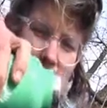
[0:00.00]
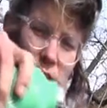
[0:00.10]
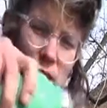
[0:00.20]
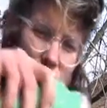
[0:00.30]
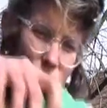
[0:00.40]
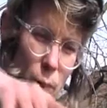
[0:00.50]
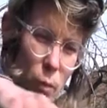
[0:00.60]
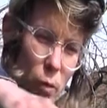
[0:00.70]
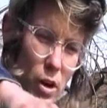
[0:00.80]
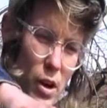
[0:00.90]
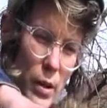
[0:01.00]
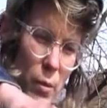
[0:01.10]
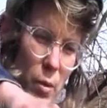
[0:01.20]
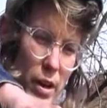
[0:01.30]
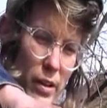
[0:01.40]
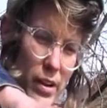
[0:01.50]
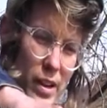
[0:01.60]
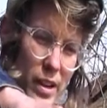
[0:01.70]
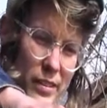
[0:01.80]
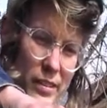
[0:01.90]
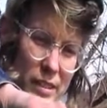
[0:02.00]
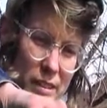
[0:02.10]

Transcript: So I'm going to pour all my water on.